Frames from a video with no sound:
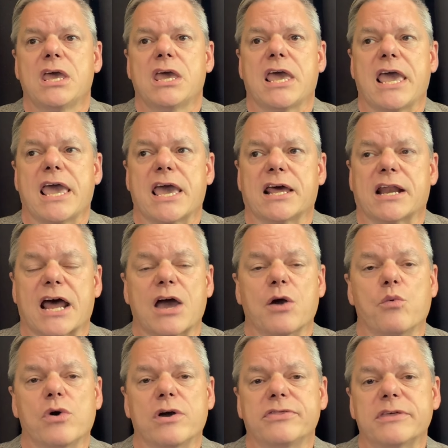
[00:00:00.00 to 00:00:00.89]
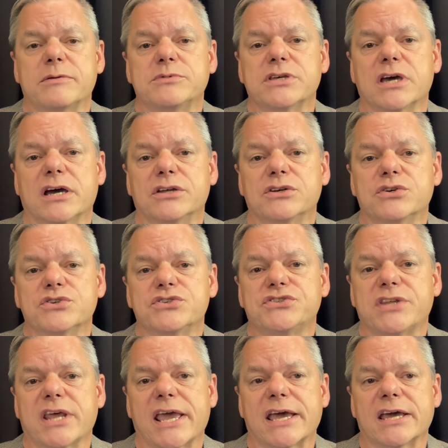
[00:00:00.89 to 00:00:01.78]
and I want them to
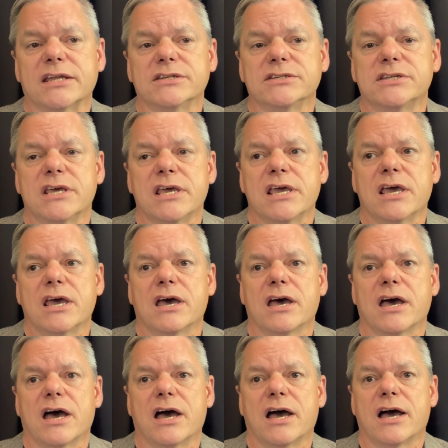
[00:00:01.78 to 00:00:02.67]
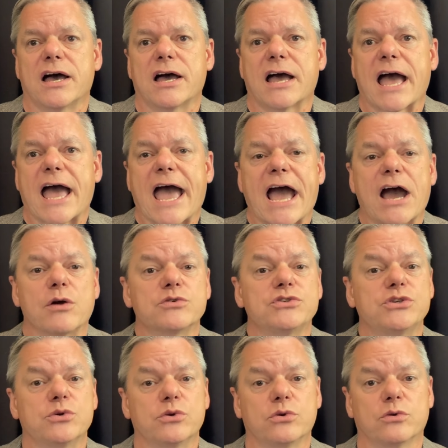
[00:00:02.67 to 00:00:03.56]
understand how
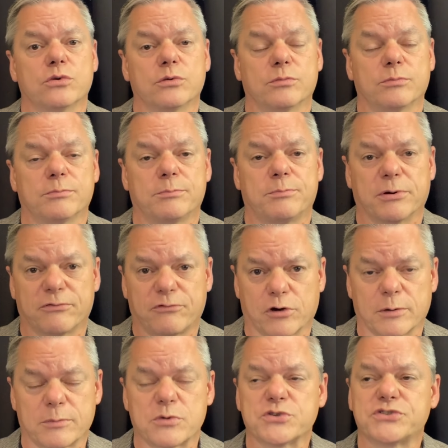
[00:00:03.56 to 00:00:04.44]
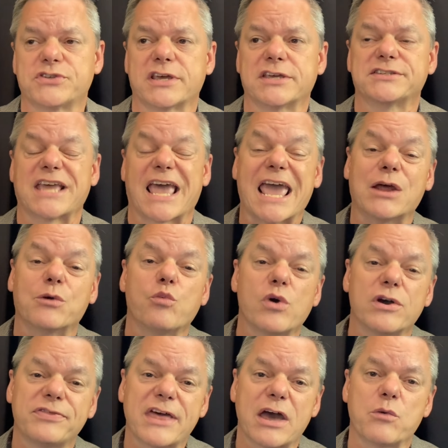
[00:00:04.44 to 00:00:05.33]
to perform those things and
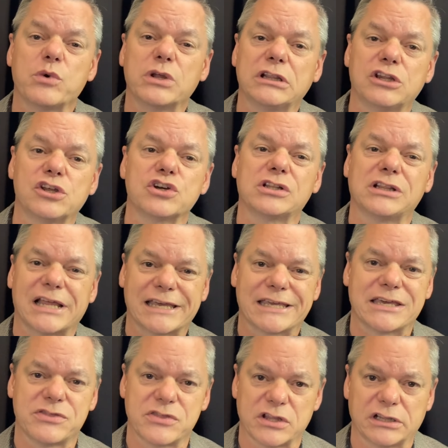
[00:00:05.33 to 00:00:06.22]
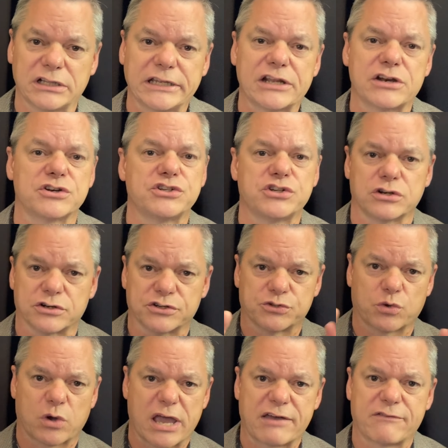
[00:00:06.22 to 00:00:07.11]
what that would look like in the literature.
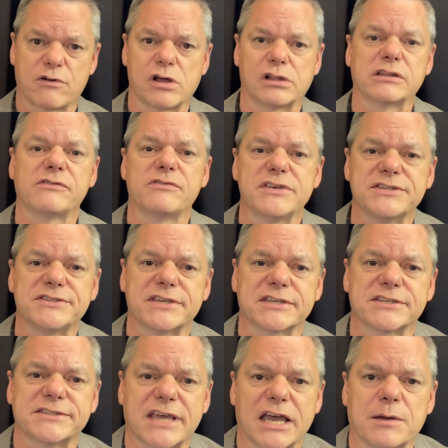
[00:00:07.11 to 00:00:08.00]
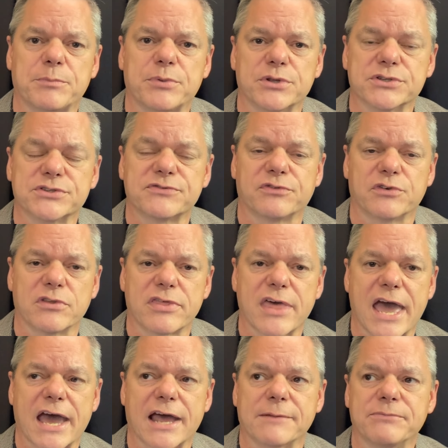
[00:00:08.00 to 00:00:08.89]
So I have all of these examples for
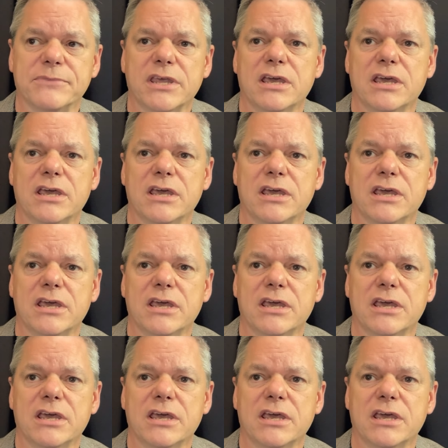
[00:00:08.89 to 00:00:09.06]
that.